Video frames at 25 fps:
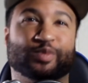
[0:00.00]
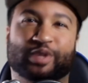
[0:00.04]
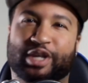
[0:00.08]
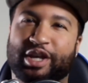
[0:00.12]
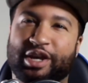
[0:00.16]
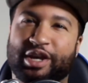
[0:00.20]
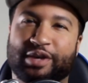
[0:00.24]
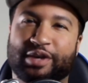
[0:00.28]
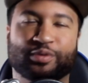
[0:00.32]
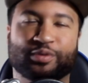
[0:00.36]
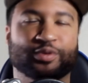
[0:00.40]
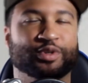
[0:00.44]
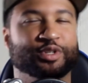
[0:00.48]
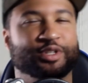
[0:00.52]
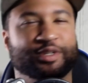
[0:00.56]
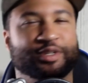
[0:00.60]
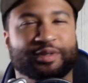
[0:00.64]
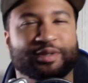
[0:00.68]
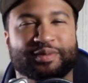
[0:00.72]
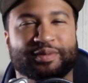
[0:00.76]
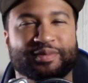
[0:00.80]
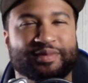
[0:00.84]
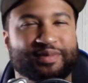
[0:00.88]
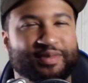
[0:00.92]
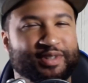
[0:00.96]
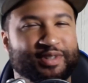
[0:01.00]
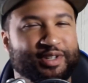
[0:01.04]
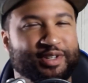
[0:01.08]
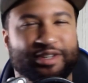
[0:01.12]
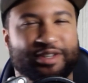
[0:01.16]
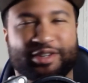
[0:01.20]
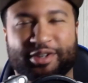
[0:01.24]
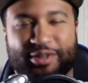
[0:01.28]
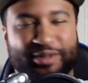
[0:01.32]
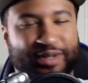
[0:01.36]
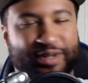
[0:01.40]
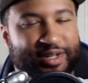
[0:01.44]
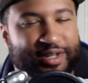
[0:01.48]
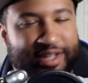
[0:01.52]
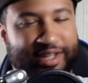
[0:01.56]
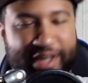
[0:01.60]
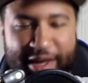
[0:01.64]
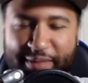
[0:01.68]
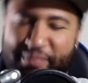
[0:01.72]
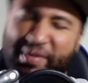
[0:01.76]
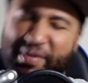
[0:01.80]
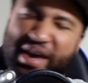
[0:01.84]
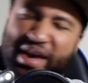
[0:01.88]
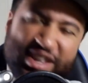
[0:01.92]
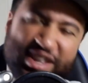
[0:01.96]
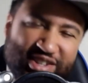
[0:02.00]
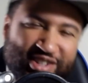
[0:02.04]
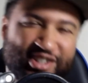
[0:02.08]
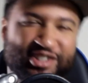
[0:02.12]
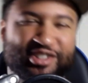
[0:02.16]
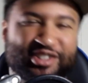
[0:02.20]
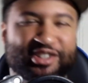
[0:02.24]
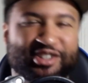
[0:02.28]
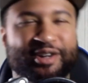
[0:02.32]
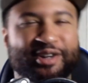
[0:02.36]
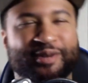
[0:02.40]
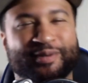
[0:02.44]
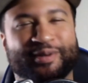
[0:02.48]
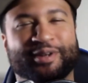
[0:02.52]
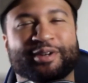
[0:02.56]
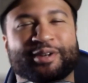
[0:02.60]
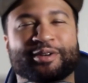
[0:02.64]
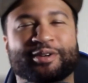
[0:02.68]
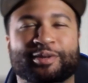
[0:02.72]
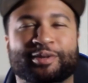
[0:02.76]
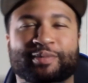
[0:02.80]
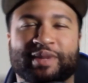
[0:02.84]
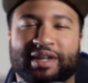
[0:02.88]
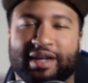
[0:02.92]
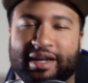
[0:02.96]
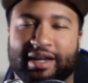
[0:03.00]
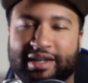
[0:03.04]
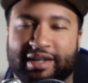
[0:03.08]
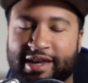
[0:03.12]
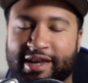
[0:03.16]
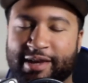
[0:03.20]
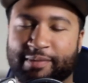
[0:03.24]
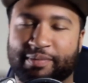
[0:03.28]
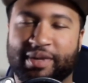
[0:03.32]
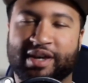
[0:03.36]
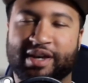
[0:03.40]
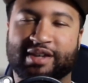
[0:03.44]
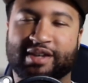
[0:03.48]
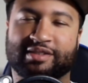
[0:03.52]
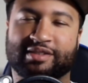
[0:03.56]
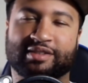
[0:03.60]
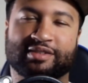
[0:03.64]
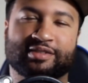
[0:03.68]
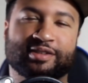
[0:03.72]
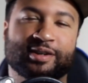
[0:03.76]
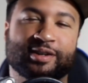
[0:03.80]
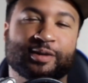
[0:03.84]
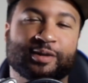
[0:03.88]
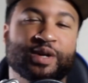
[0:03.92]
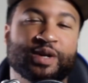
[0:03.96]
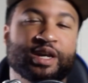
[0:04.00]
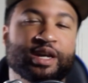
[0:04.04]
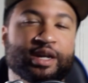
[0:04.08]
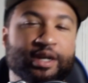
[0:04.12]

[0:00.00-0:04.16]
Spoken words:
can't really, you know, I can't pass this up. You know what I mean? I can't pass this up.